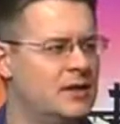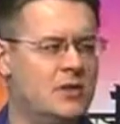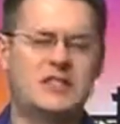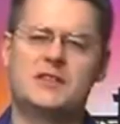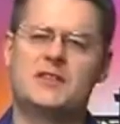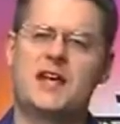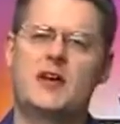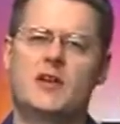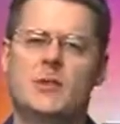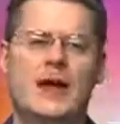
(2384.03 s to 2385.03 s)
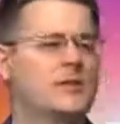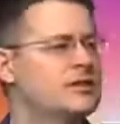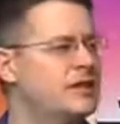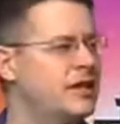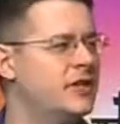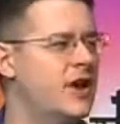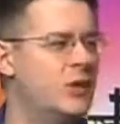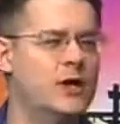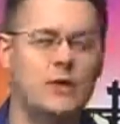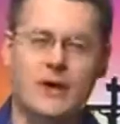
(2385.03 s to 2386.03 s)
Did we just say, oh, the Bible's clear?
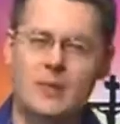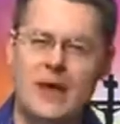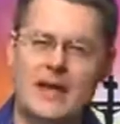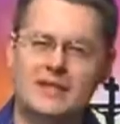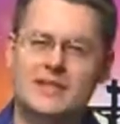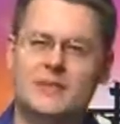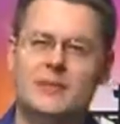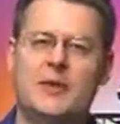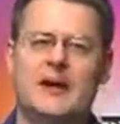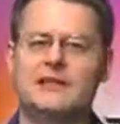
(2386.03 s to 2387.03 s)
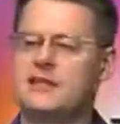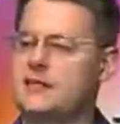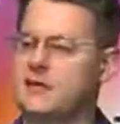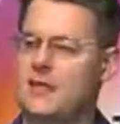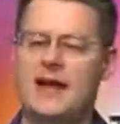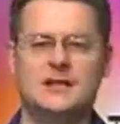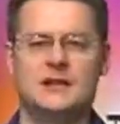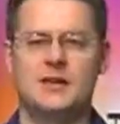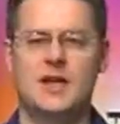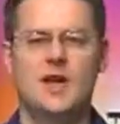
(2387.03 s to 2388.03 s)
No. We quoted passage after passage after
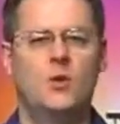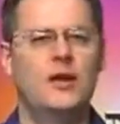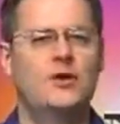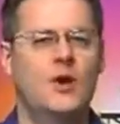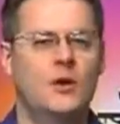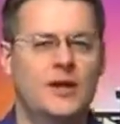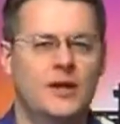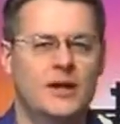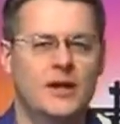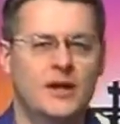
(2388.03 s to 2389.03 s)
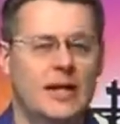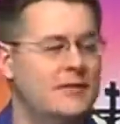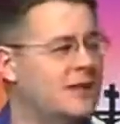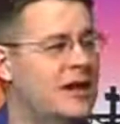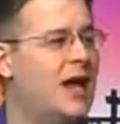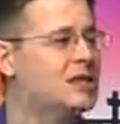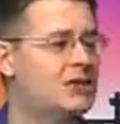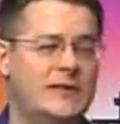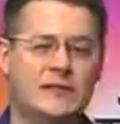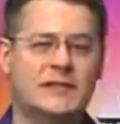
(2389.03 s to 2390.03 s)
passage. We quoted. Even
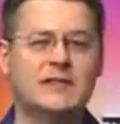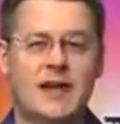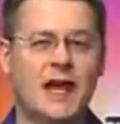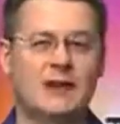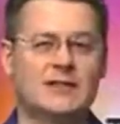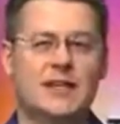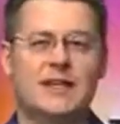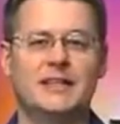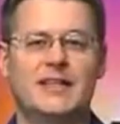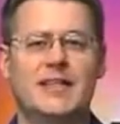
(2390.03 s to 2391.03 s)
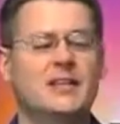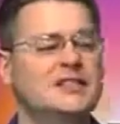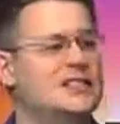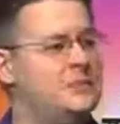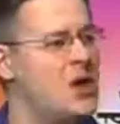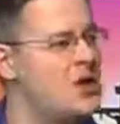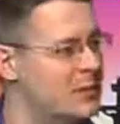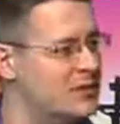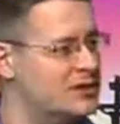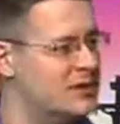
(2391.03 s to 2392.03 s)
non-Christian scholars saying it's
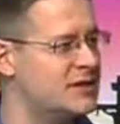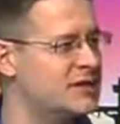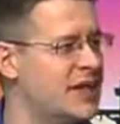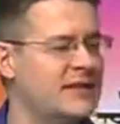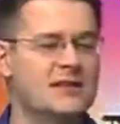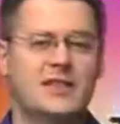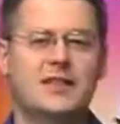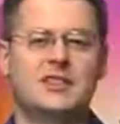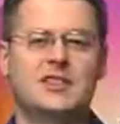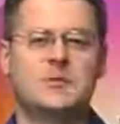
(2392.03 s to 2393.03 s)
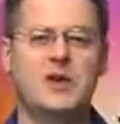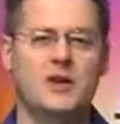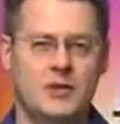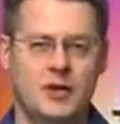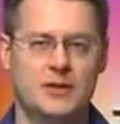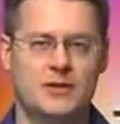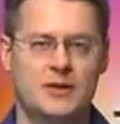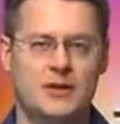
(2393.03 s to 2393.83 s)
indisputable. Jesus' death is indisputable.